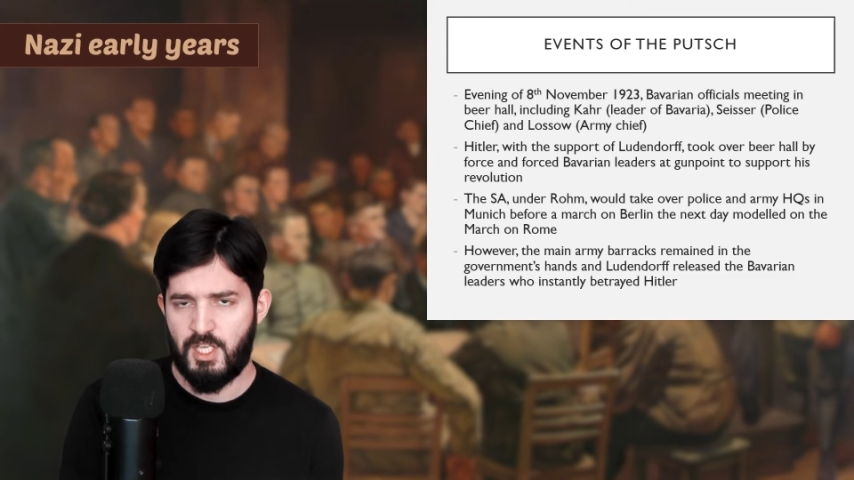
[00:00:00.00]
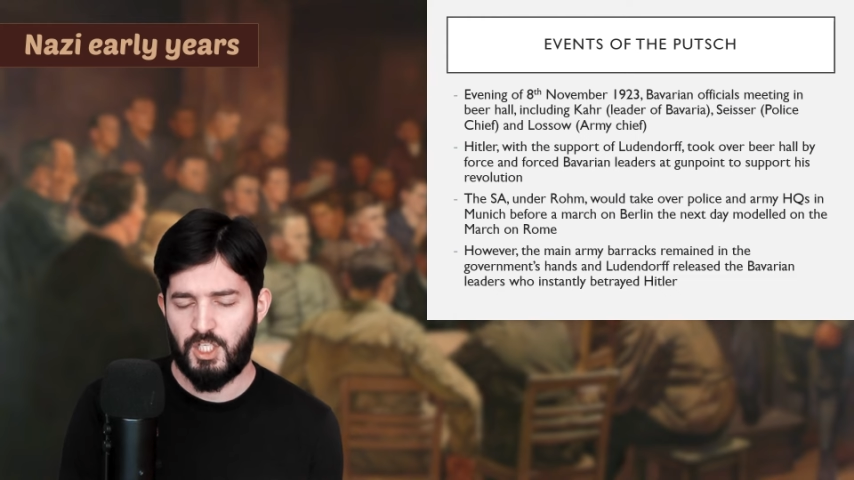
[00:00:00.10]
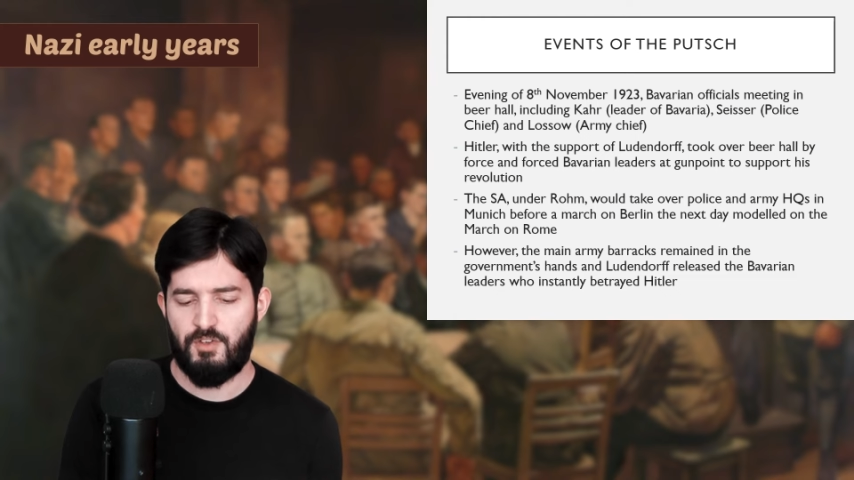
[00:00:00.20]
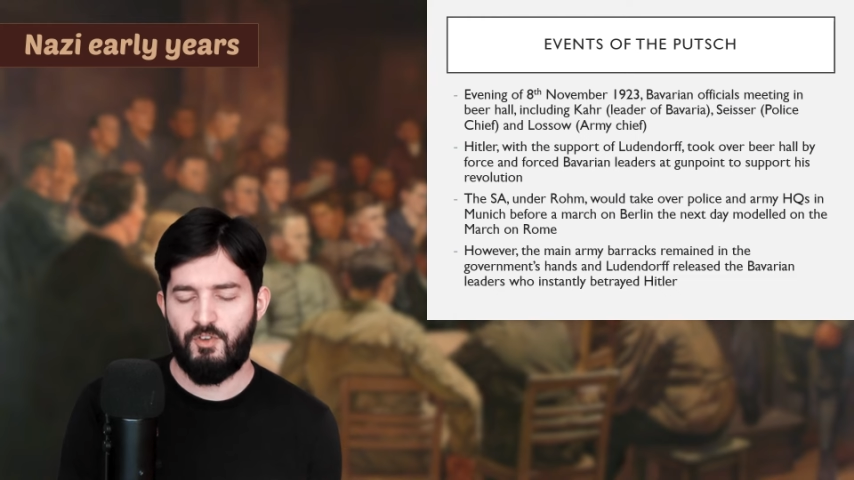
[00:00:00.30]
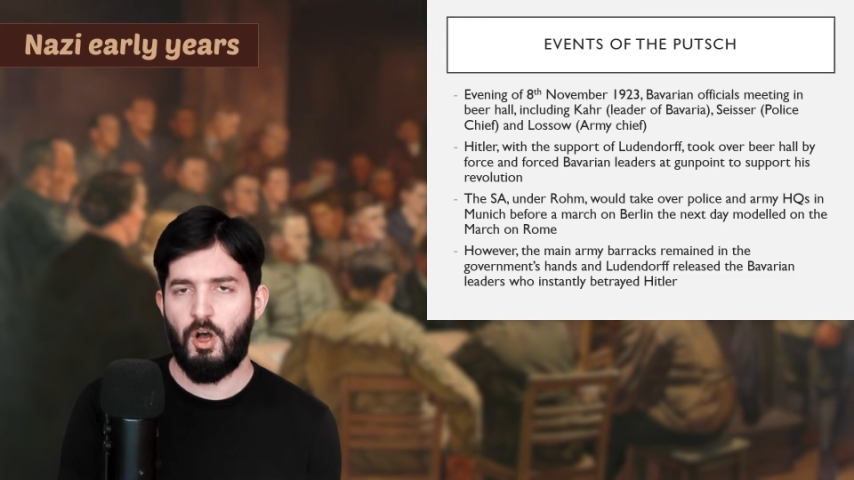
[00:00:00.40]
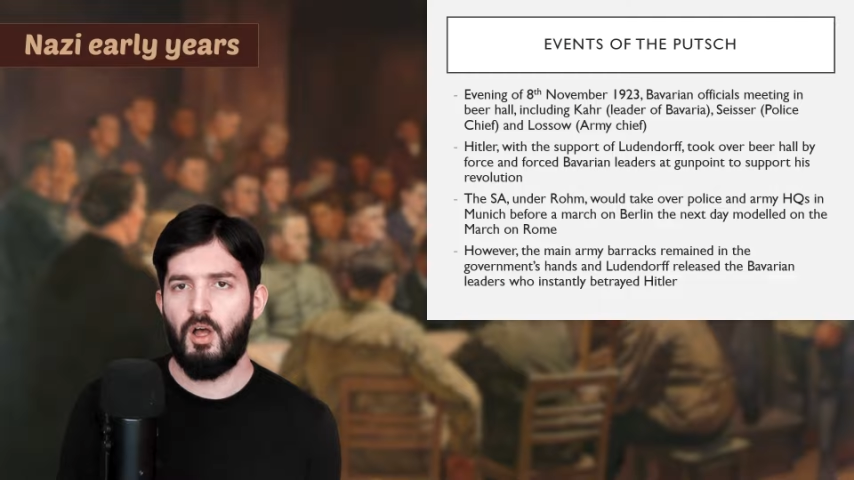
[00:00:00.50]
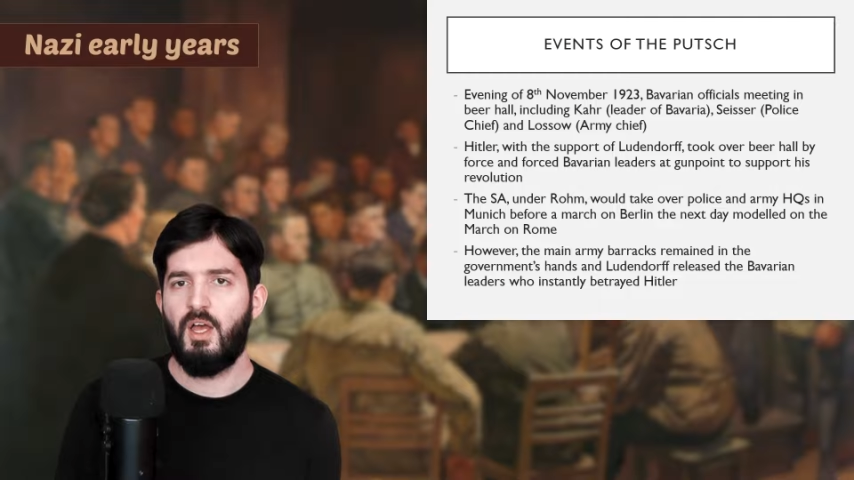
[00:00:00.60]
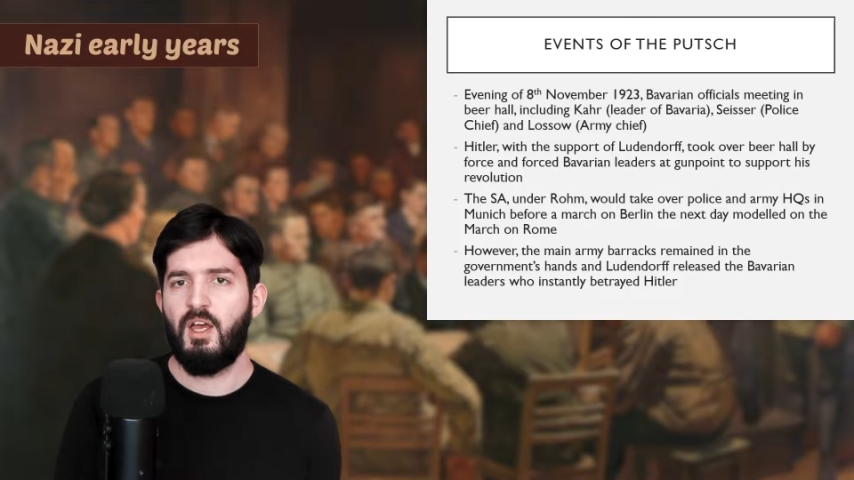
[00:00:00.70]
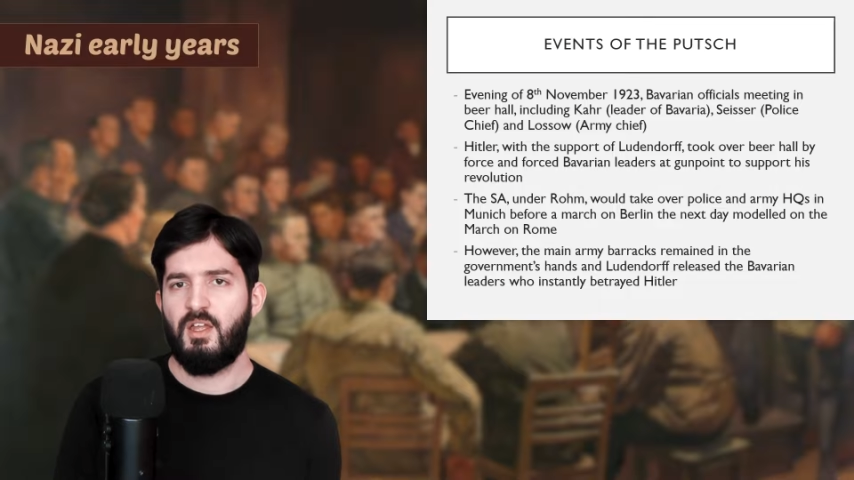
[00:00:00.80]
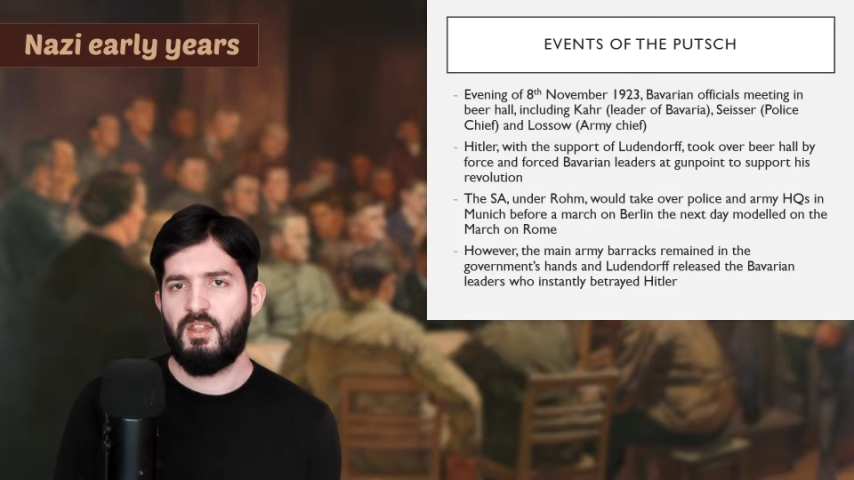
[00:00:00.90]
So you've got
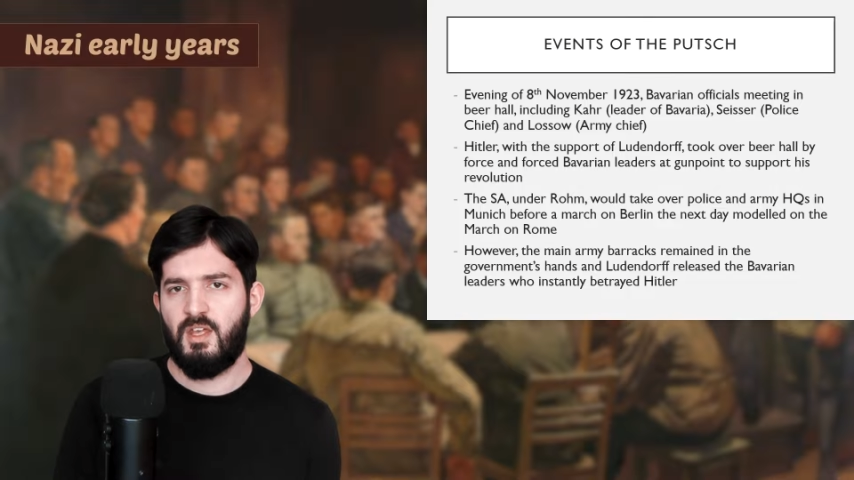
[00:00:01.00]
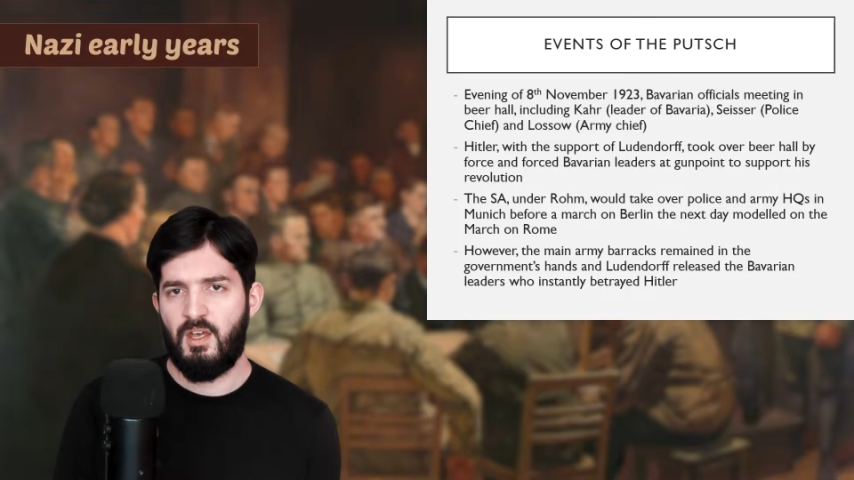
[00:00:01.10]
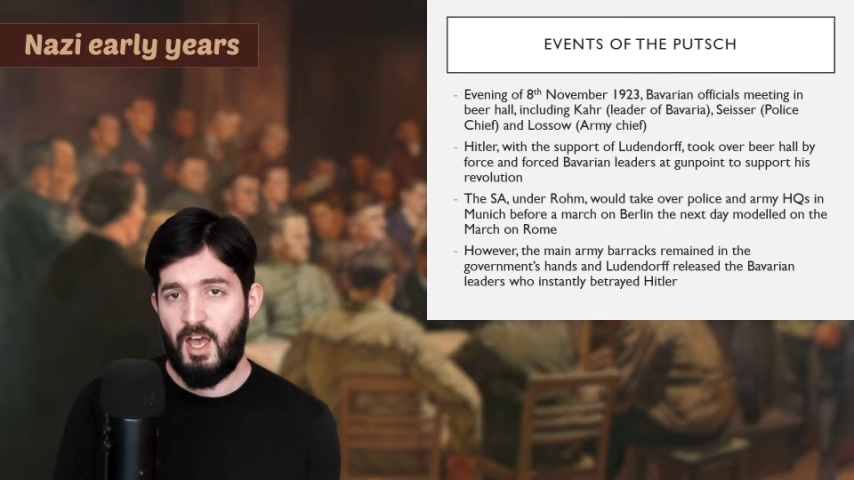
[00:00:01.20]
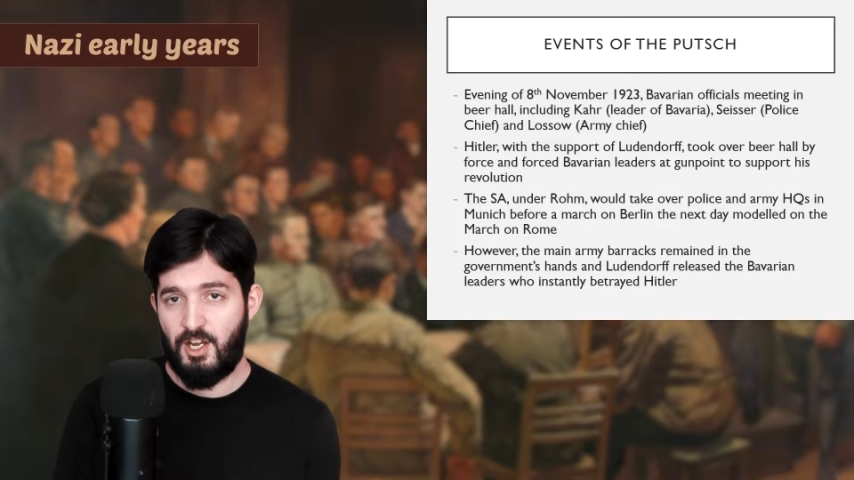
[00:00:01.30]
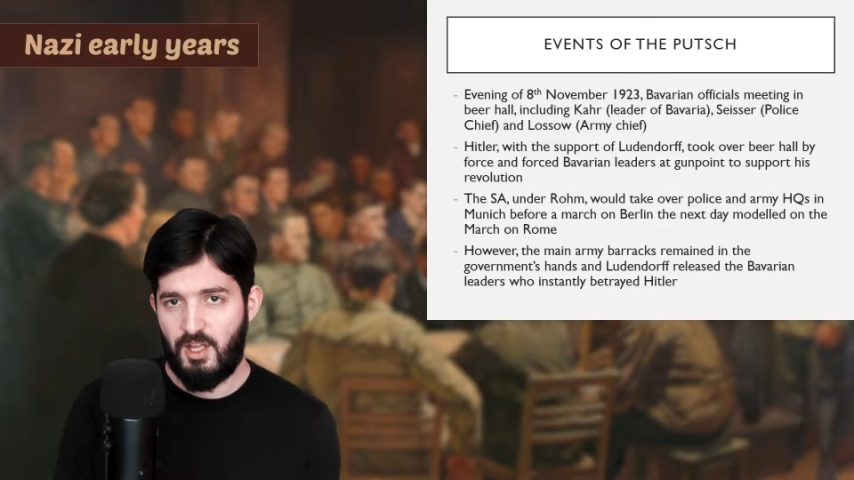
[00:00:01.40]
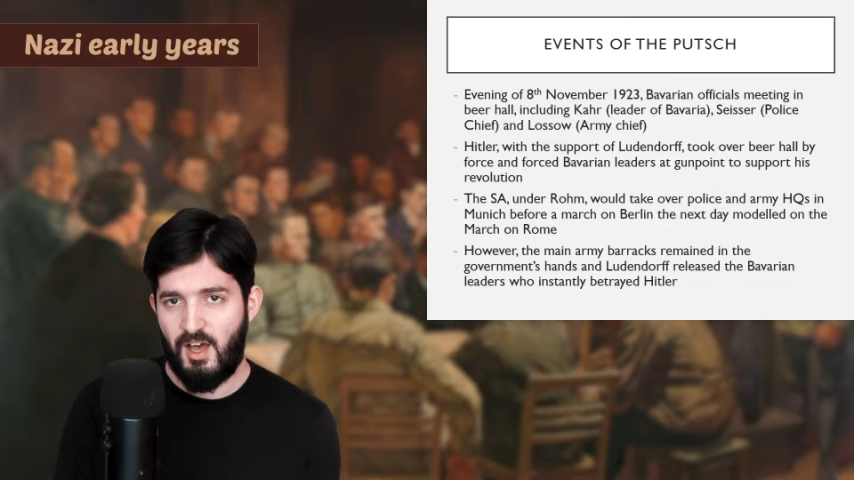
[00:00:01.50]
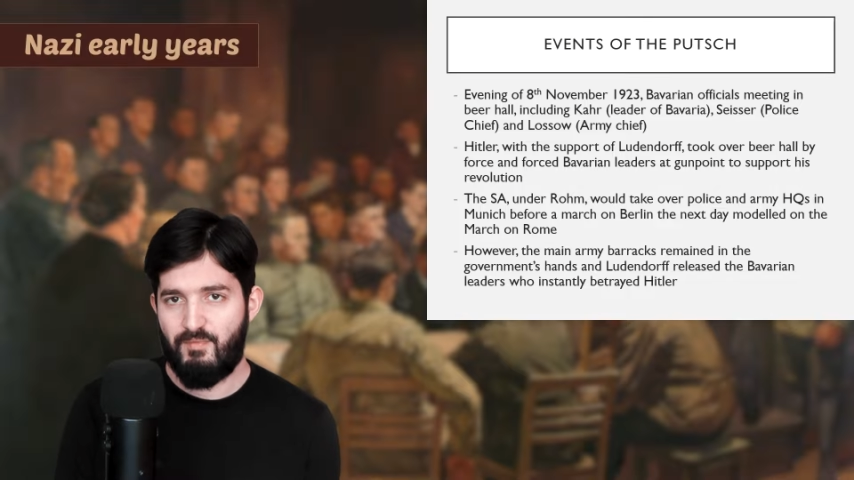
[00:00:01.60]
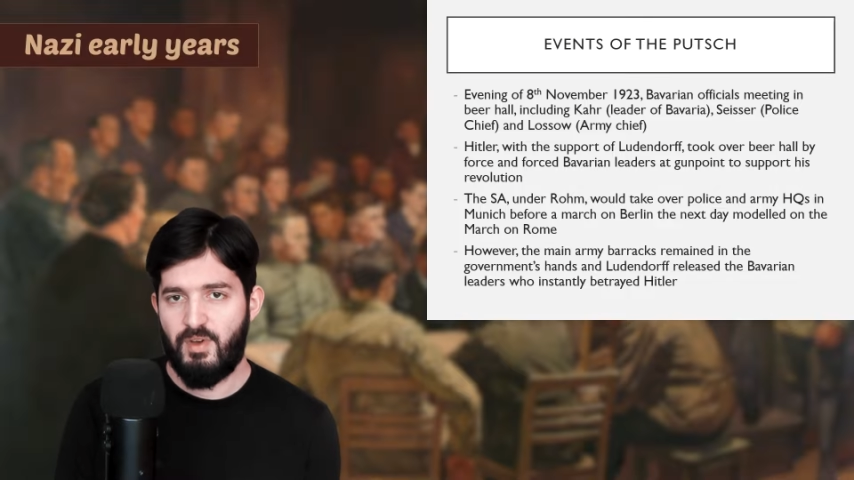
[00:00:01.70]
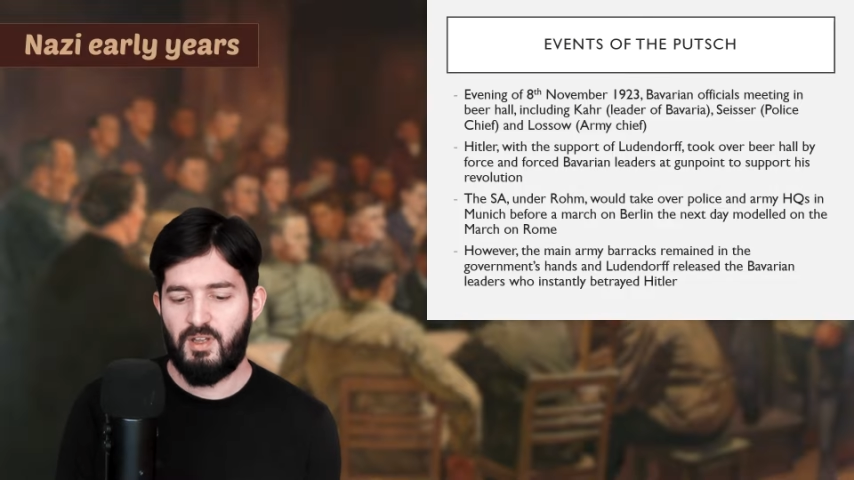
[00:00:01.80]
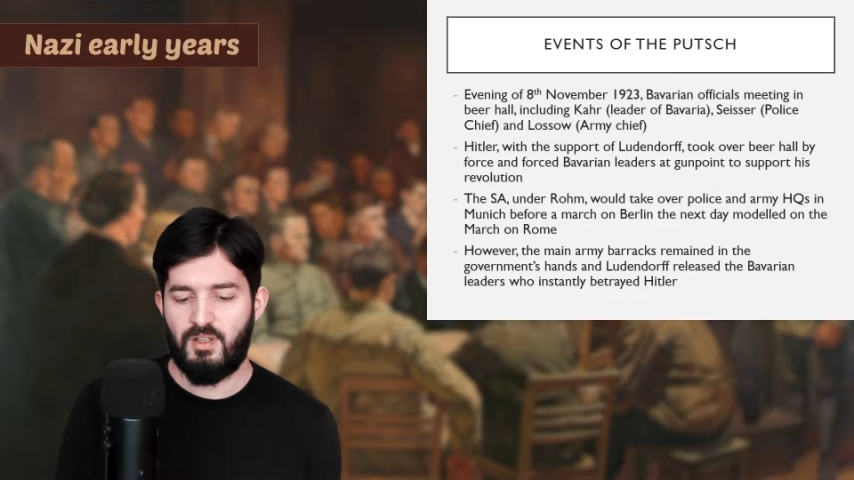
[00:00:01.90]
the head of the government,